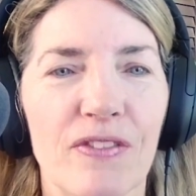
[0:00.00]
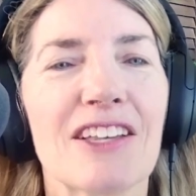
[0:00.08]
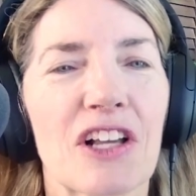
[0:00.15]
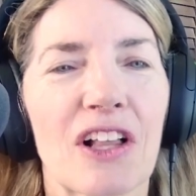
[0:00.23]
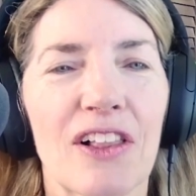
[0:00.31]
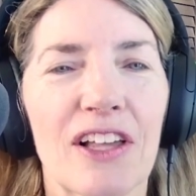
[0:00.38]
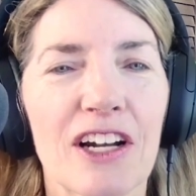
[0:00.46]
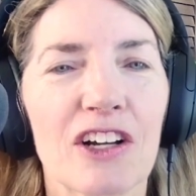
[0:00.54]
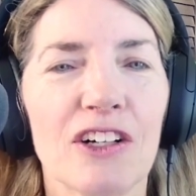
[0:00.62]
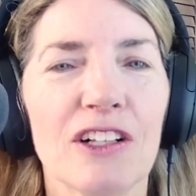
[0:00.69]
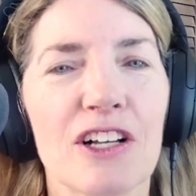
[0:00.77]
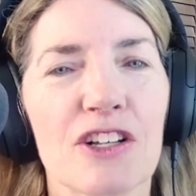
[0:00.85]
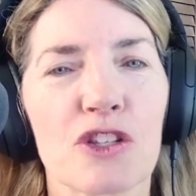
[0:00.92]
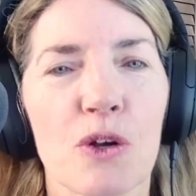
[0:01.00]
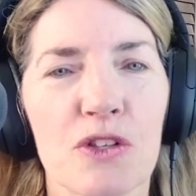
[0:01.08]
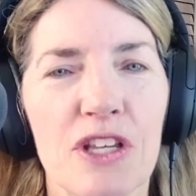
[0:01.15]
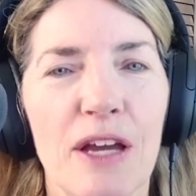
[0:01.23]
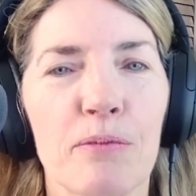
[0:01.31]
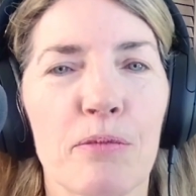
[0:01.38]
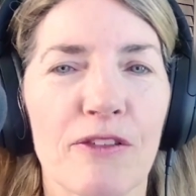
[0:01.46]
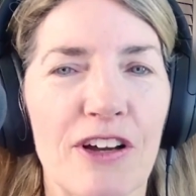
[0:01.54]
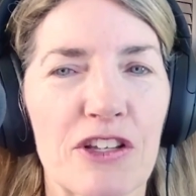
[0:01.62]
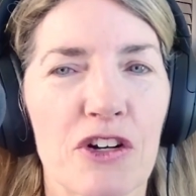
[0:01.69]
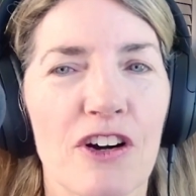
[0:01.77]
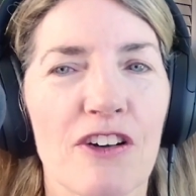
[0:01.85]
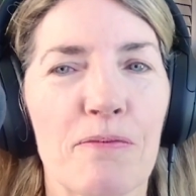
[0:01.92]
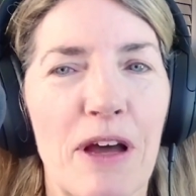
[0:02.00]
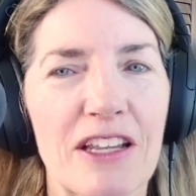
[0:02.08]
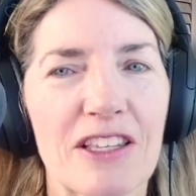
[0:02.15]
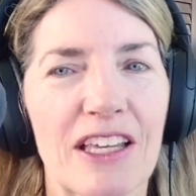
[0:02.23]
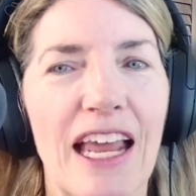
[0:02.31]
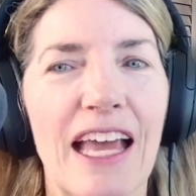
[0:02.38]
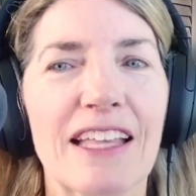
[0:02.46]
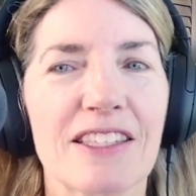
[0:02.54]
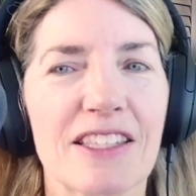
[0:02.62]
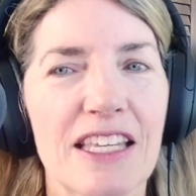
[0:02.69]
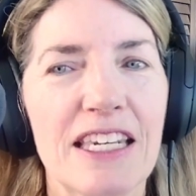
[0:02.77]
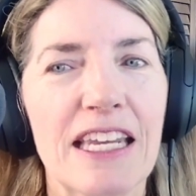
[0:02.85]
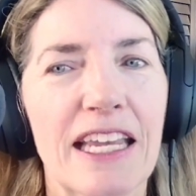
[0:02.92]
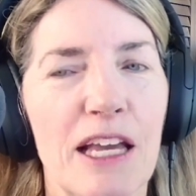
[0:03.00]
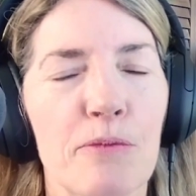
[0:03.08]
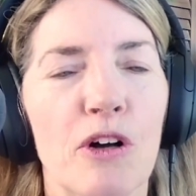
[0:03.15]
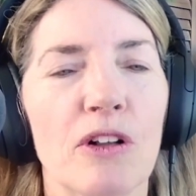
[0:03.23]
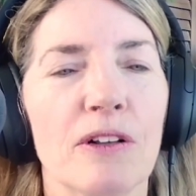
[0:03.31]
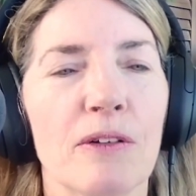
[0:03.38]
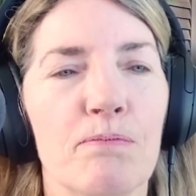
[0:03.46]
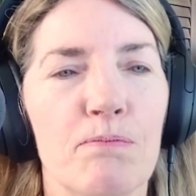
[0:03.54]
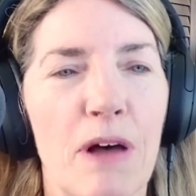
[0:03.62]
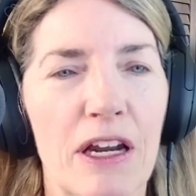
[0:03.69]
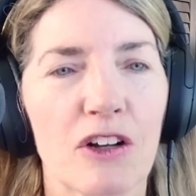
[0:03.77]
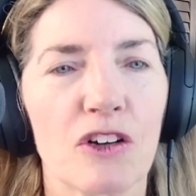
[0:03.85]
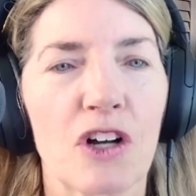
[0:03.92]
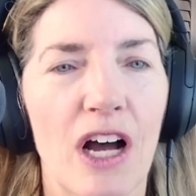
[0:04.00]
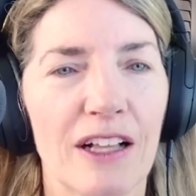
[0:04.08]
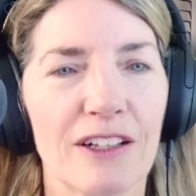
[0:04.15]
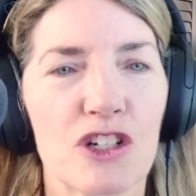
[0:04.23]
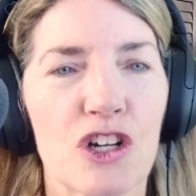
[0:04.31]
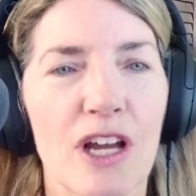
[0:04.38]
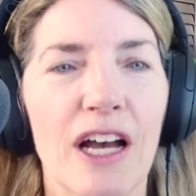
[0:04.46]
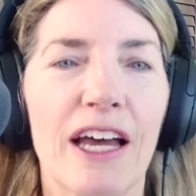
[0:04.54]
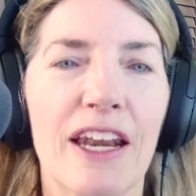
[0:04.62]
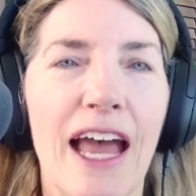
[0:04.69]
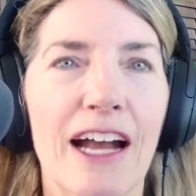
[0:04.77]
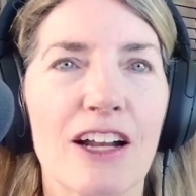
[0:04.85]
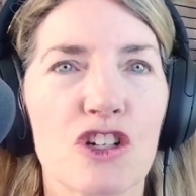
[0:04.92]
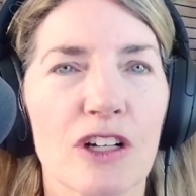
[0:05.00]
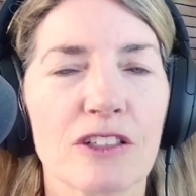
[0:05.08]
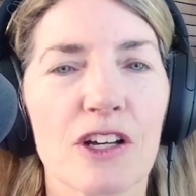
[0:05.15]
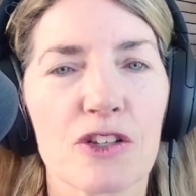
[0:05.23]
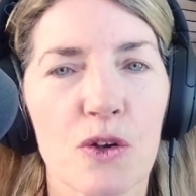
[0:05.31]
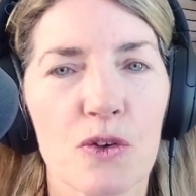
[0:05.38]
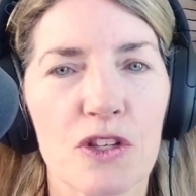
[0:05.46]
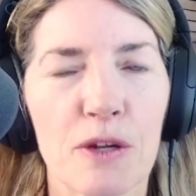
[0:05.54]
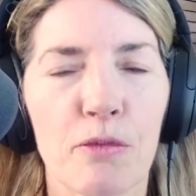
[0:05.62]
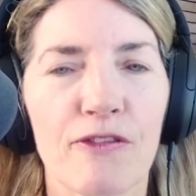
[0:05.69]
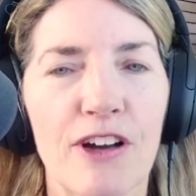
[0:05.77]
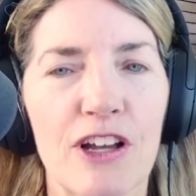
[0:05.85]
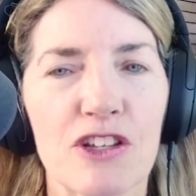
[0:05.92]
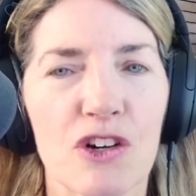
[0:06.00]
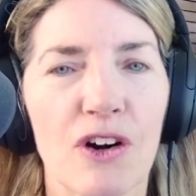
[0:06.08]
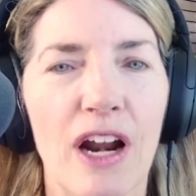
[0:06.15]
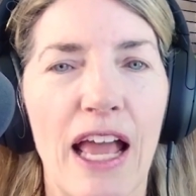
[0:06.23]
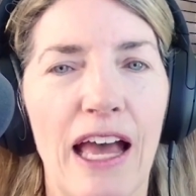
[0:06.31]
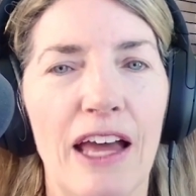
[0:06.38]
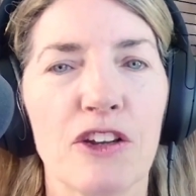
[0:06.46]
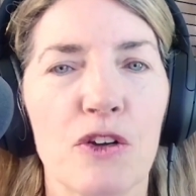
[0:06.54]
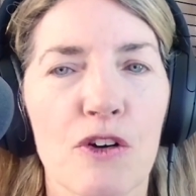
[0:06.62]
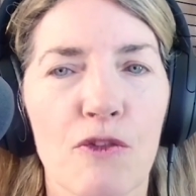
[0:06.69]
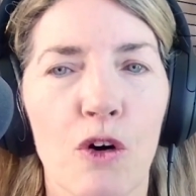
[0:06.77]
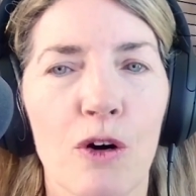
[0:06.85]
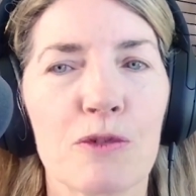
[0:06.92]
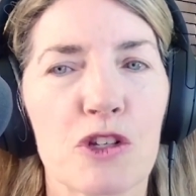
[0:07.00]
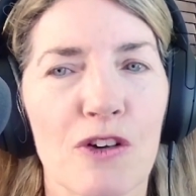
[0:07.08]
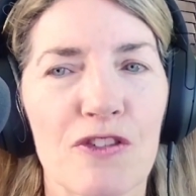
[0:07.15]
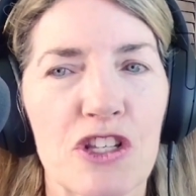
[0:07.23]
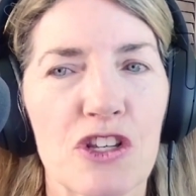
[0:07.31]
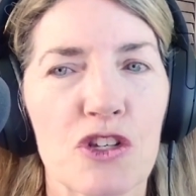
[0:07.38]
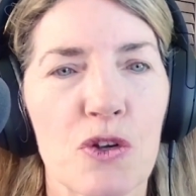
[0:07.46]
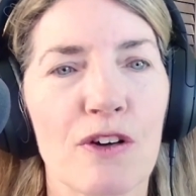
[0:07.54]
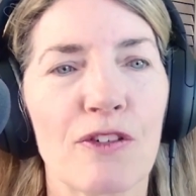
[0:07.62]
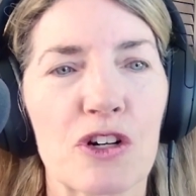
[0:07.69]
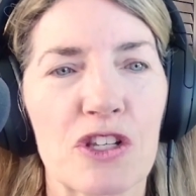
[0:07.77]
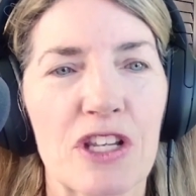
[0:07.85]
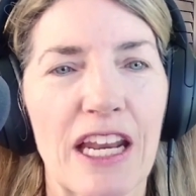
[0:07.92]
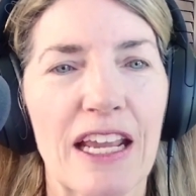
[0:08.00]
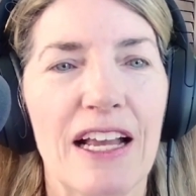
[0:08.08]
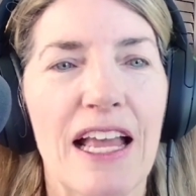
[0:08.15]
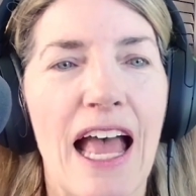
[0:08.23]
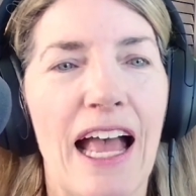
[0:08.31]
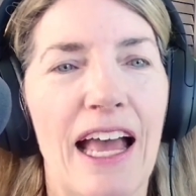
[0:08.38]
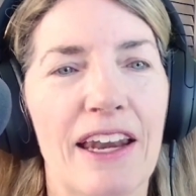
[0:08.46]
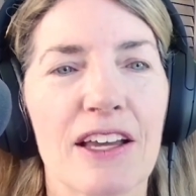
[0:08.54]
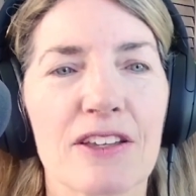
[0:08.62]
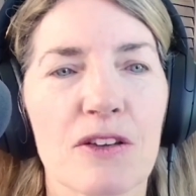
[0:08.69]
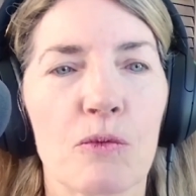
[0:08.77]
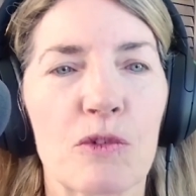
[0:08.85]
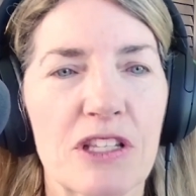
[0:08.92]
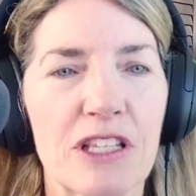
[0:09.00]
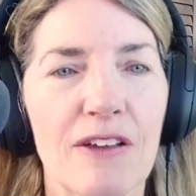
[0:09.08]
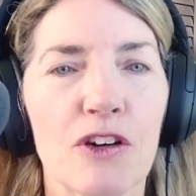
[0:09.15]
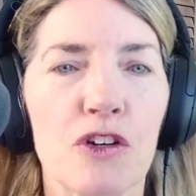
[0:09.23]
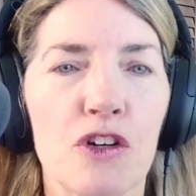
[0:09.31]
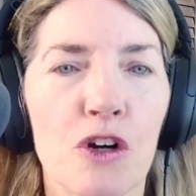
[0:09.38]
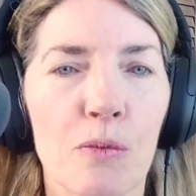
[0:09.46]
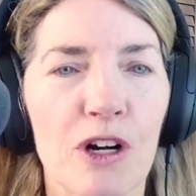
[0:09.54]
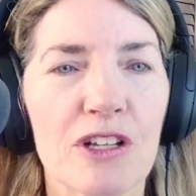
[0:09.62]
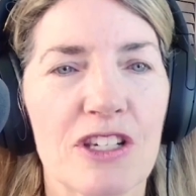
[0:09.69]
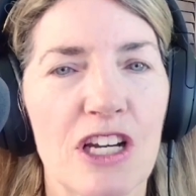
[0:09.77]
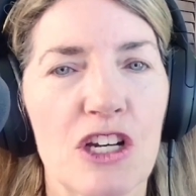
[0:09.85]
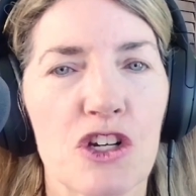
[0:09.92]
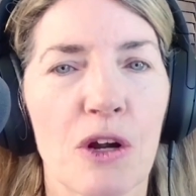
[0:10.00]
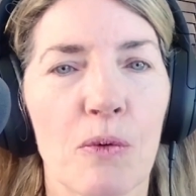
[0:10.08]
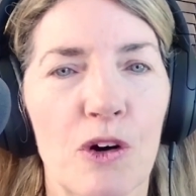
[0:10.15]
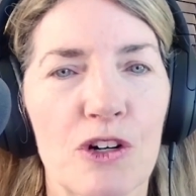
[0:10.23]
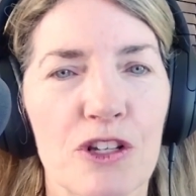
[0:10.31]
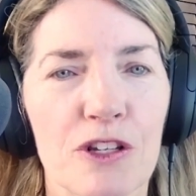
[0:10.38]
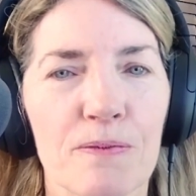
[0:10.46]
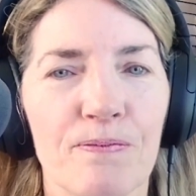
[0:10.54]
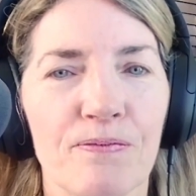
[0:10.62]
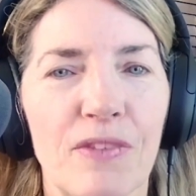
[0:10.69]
He is a clinical associate professor of medicine at Sidney Kimmel Medical College, an adjunct associate professor at Uniformed Services University, and has received numerous teaching awards.